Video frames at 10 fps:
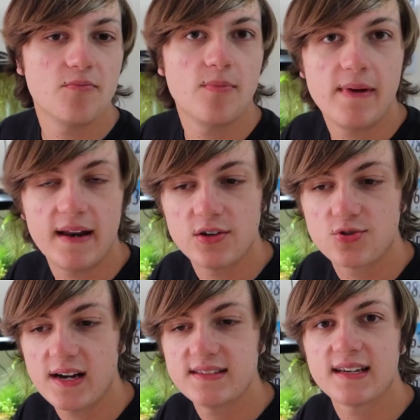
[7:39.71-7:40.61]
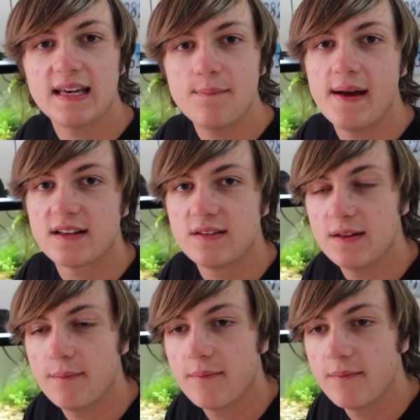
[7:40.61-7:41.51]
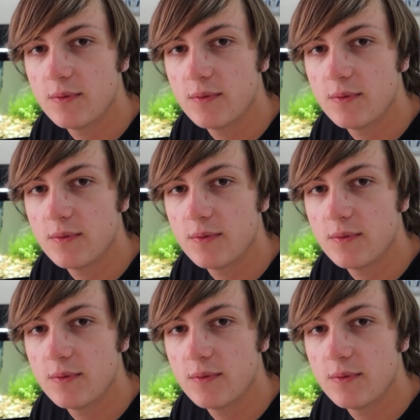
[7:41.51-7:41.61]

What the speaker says: made a drastic impact to the